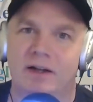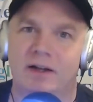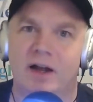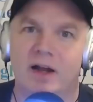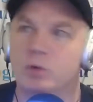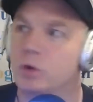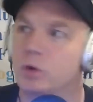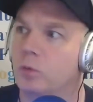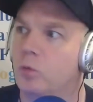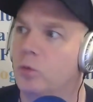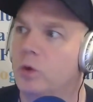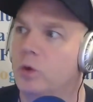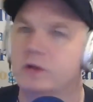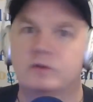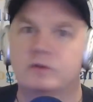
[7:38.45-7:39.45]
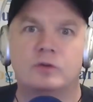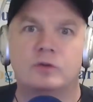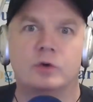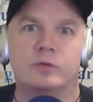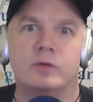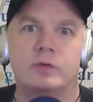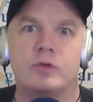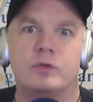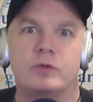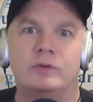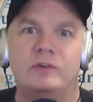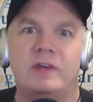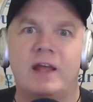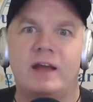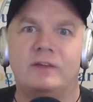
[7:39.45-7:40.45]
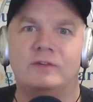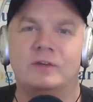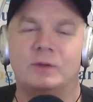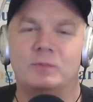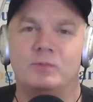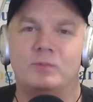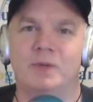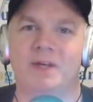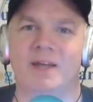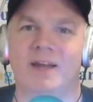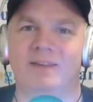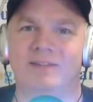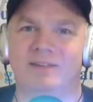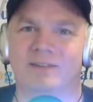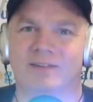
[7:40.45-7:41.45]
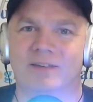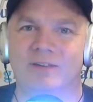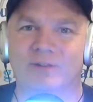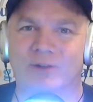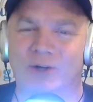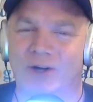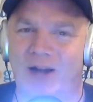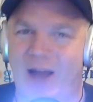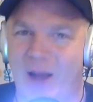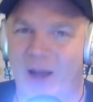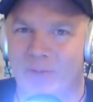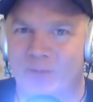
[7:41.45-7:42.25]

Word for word: I'm going, what sort of enthusiastic BS is this crowd? And why